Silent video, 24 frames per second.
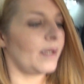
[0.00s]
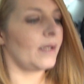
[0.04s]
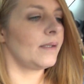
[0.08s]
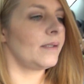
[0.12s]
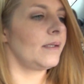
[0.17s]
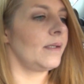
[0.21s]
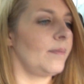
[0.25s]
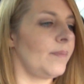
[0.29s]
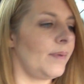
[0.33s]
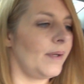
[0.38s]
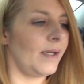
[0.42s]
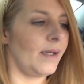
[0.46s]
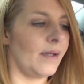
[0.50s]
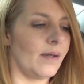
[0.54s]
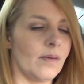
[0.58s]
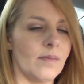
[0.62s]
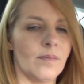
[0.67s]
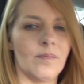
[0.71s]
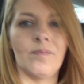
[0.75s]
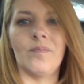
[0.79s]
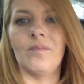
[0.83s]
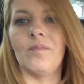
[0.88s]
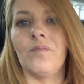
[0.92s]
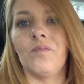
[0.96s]
guessing,
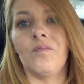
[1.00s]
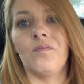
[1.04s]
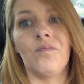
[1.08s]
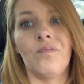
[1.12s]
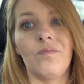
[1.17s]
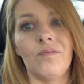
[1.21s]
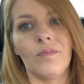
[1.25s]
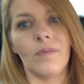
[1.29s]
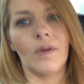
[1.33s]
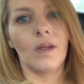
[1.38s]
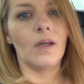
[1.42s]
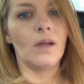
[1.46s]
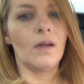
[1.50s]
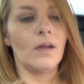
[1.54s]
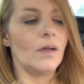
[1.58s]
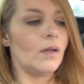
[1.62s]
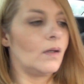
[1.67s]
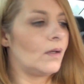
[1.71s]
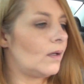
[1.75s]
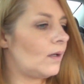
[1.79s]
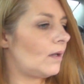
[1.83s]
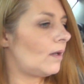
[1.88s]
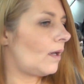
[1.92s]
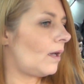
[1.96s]
p.m.
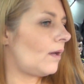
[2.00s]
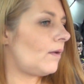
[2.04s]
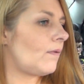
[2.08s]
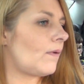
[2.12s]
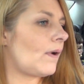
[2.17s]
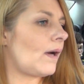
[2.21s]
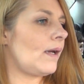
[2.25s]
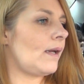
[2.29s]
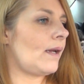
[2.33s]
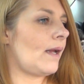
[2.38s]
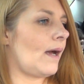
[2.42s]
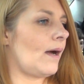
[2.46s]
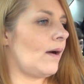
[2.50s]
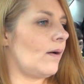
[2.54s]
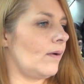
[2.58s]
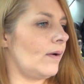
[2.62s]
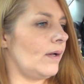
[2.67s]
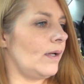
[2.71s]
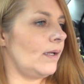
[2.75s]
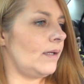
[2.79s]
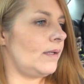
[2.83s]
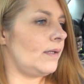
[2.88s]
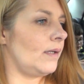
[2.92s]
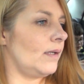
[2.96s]
And right now
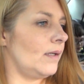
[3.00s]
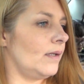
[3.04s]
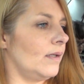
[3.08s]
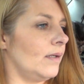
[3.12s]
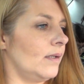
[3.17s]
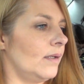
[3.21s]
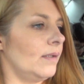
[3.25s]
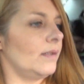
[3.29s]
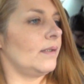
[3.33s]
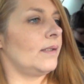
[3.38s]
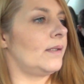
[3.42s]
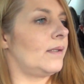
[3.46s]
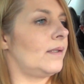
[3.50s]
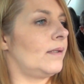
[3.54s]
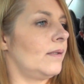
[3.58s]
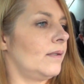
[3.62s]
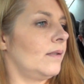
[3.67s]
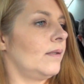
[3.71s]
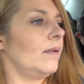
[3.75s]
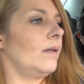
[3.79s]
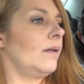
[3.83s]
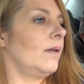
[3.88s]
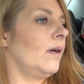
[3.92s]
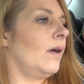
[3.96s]
it is
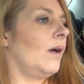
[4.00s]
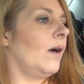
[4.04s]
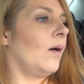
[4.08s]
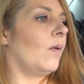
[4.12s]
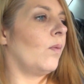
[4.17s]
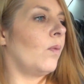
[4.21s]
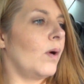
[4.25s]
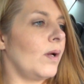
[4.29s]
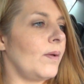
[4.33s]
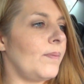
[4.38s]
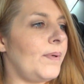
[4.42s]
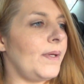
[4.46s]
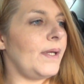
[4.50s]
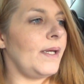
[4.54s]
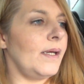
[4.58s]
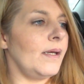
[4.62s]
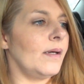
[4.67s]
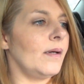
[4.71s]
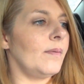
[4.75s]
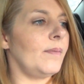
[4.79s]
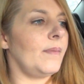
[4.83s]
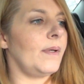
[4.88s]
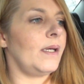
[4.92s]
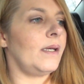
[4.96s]
1
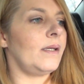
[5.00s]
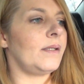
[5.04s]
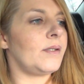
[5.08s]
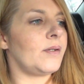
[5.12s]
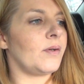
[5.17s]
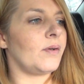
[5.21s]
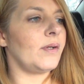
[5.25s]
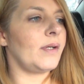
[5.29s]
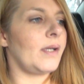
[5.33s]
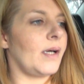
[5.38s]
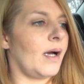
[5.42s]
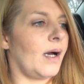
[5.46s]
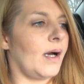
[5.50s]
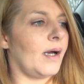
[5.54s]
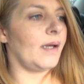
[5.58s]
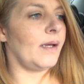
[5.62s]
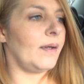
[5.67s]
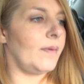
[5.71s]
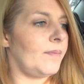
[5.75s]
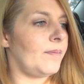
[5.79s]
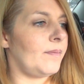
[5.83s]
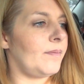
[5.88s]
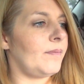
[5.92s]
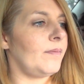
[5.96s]
p.m. Eastern
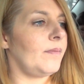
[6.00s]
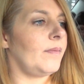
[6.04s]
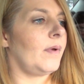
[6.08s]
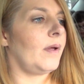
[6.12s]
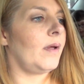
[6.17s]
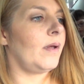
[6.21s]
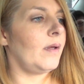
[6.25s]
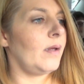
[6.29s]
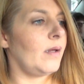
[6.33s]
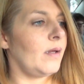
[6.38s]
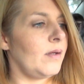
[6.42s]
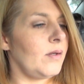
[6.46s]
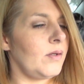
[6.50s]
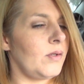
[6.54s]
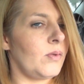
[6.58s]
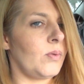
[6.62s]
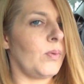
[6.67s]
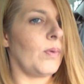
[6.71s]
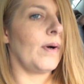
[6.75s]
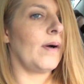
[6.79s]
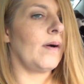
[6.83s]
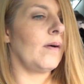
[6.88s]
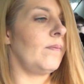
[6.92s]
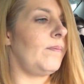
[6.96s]
Time,
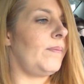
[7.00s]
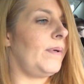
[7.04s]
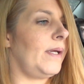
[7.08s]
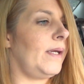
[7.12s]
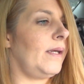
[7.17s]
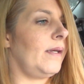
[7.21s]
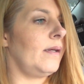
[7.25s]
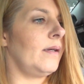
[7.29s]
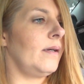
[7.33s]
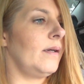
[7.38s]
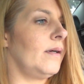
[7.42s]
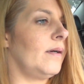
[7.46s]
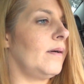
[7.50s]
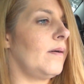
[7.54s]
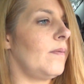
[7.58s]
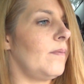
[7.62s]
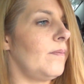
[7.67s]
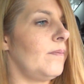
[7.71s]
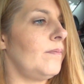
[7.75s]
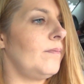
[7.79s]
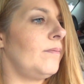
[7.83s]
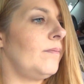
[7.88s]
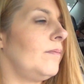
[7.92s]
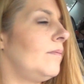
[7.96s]
12
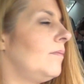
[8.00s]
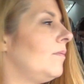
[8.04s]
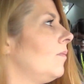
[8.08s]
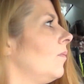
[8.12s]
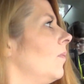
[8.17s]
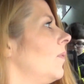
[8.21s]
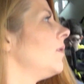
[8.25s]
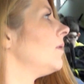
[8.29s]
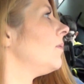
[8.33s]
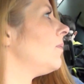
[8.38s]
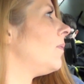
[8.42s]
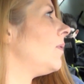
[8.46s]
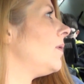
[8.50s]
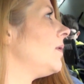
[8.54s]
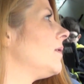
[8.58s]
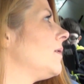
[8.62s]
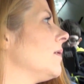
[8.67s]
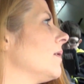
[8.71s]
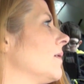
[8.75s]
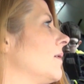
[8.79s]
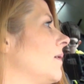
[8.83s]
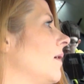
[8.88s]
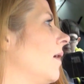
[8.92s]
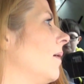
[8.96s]
p.m. What is
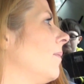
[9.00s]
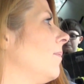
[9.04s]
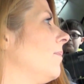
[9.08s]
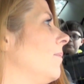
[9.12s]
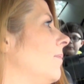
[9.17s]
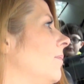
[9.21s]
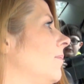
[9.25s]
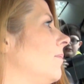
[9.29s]
this time?